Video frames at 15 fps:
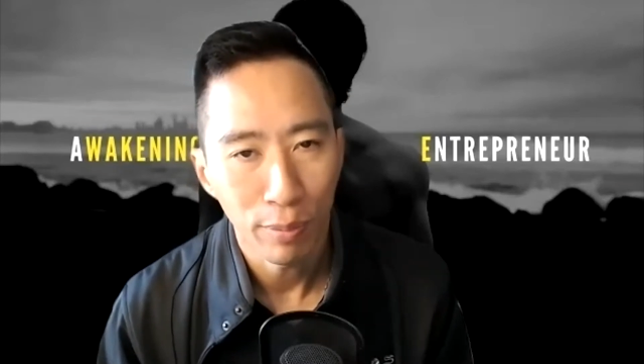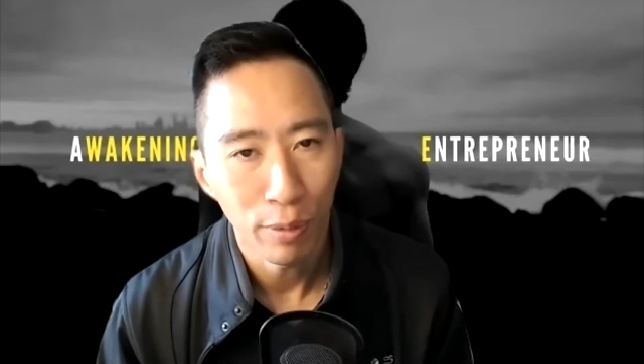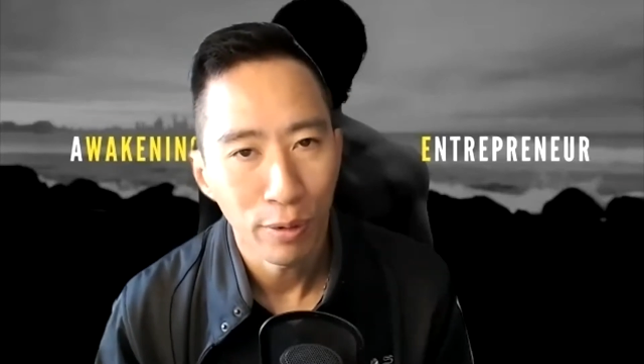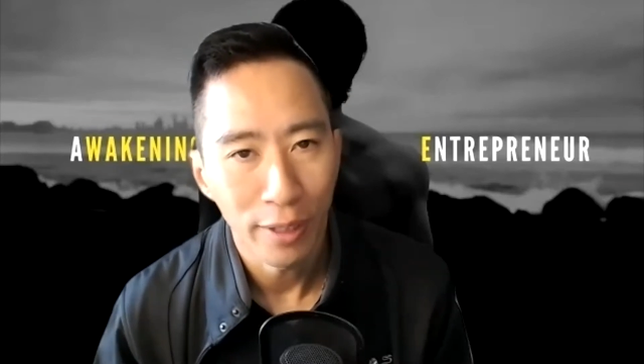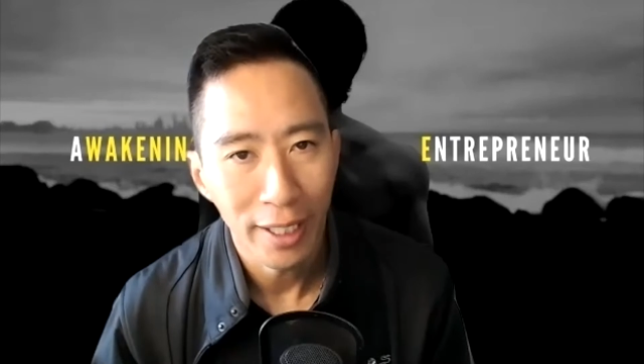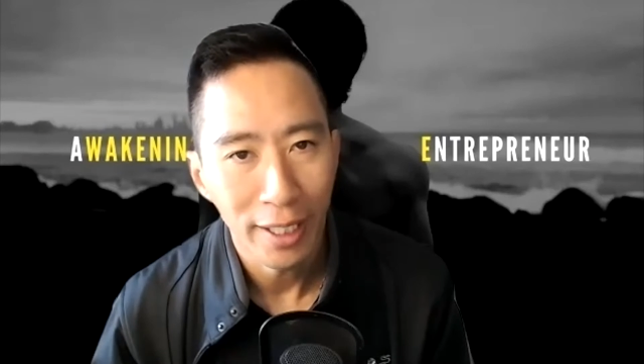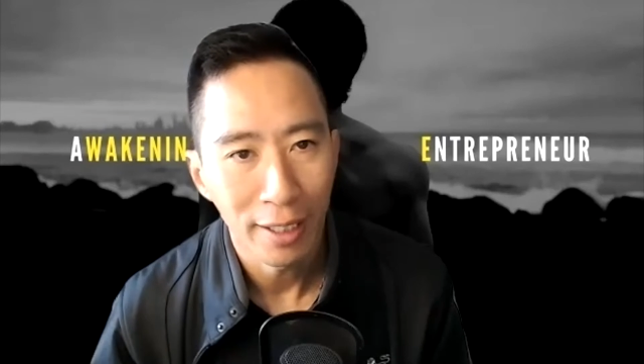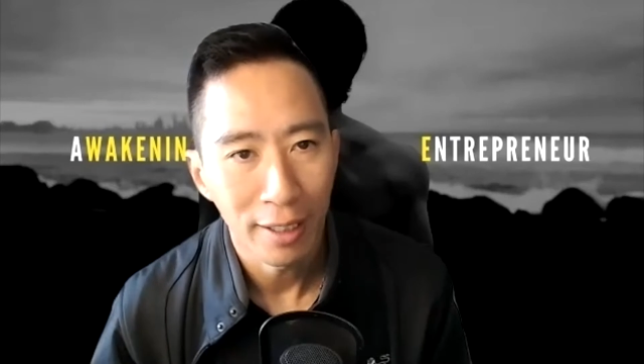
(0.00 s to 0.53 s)
put
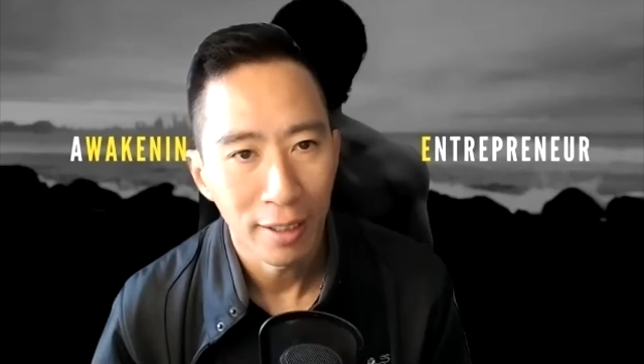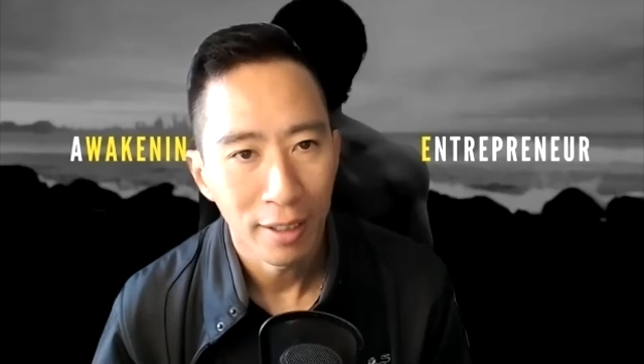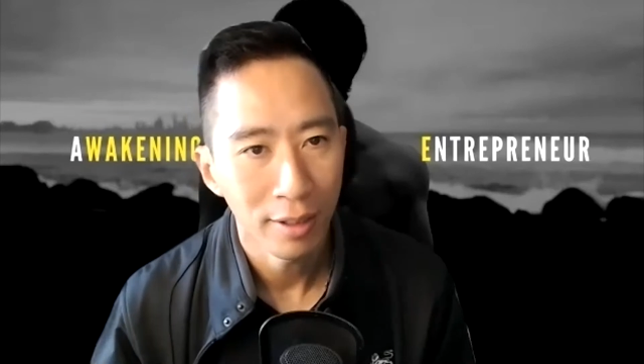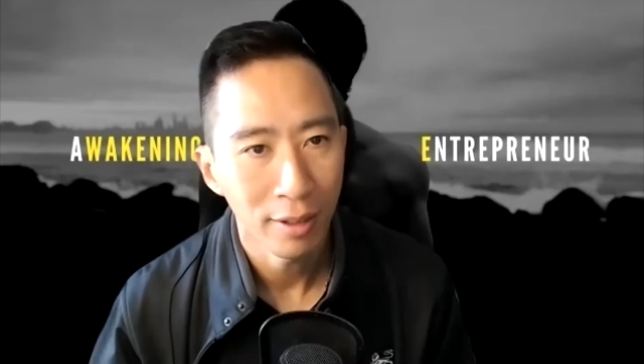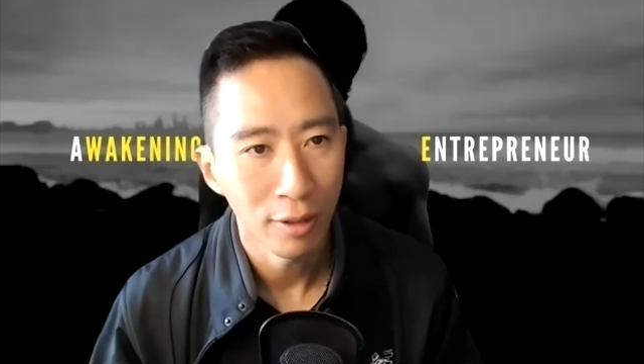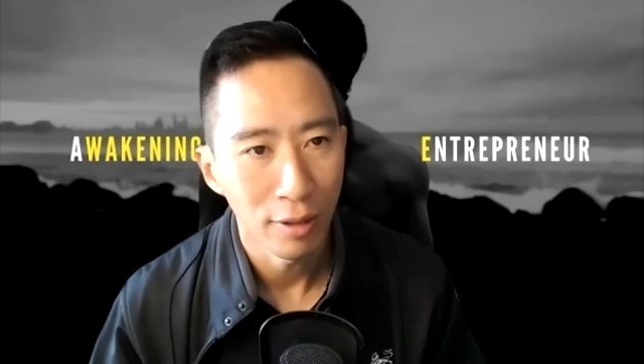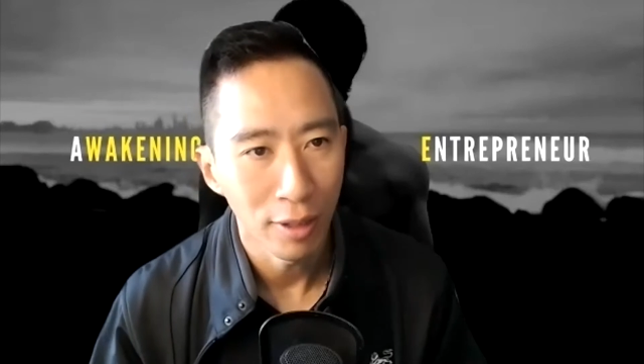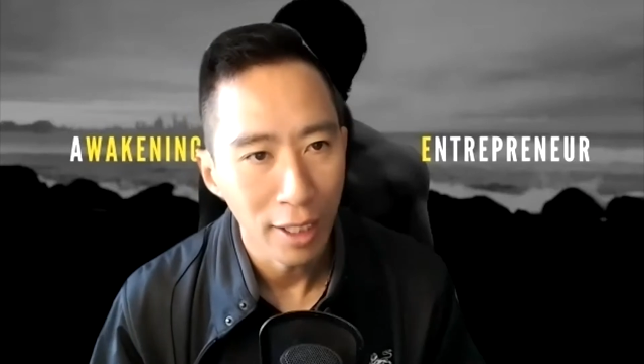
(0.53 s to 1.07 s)
in
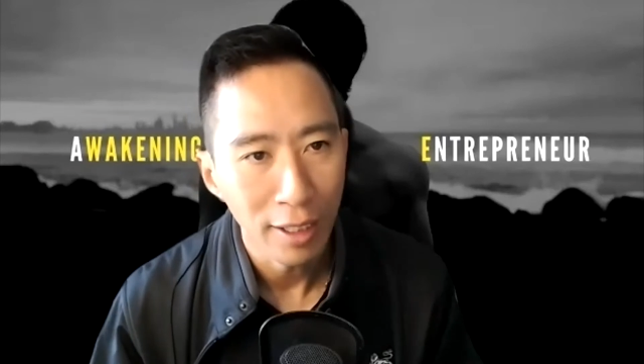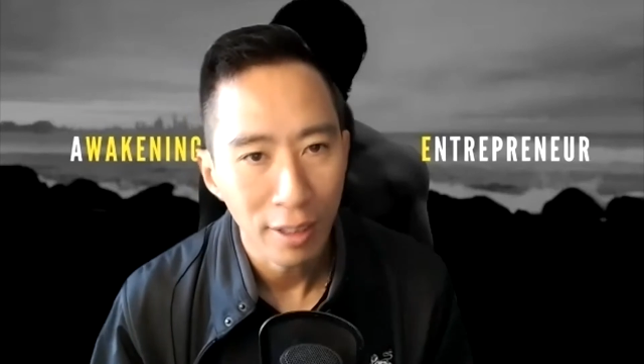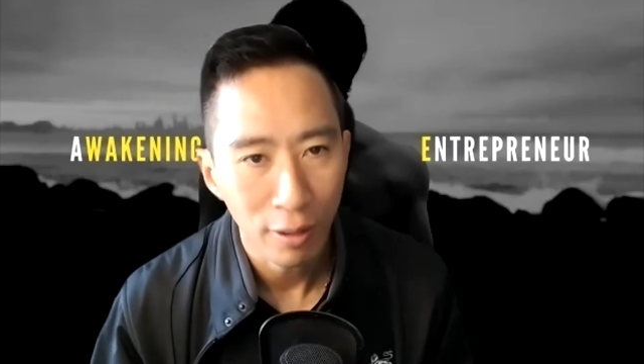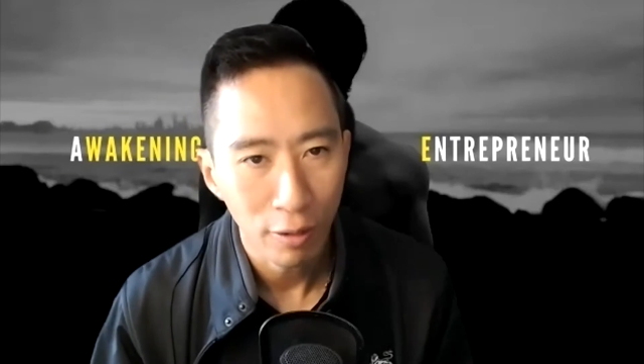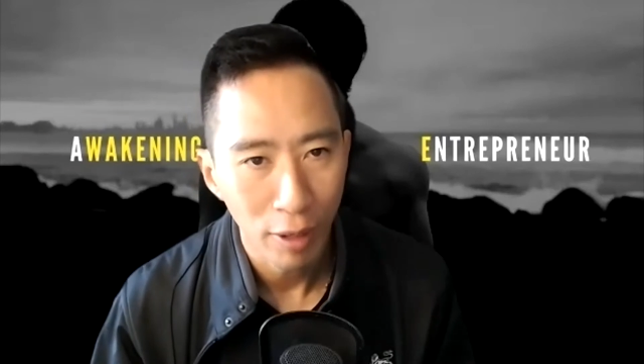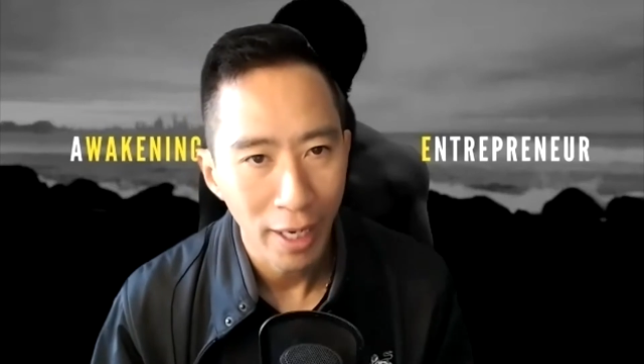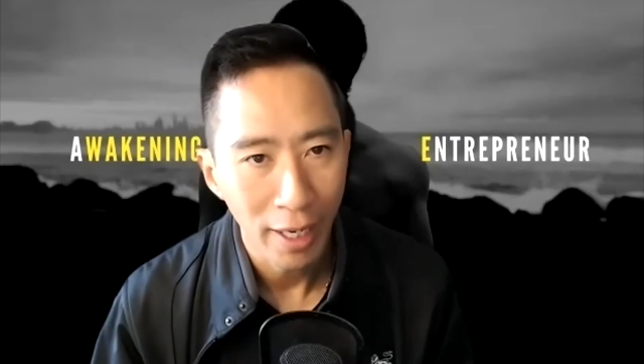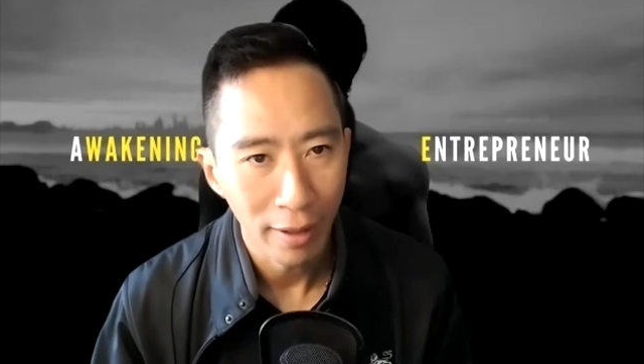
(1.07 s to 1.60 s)
to
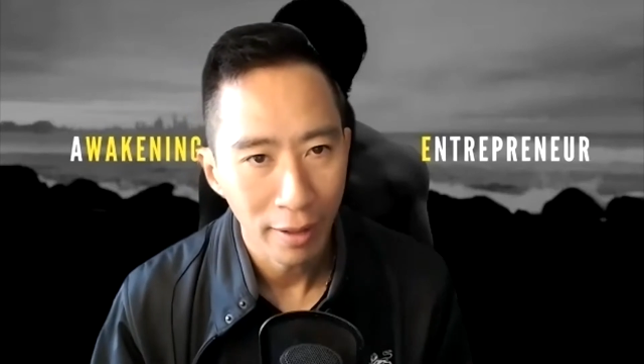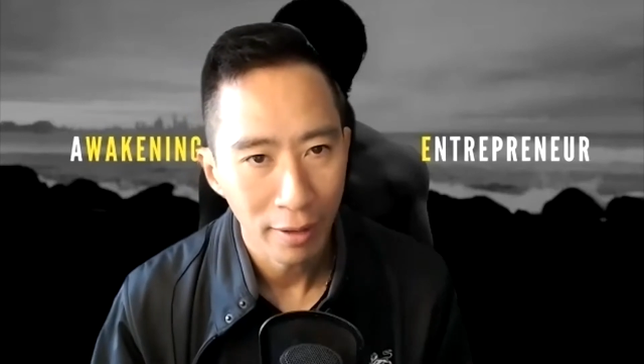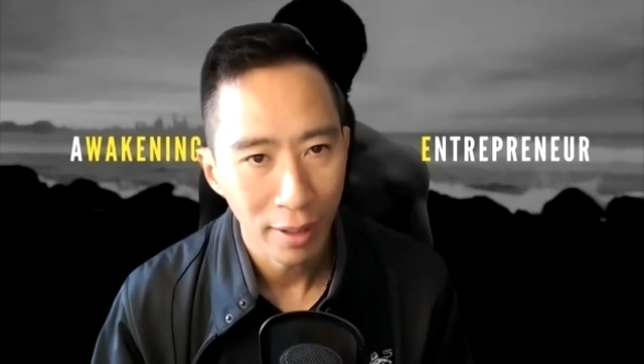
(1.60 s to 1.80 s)
integrate,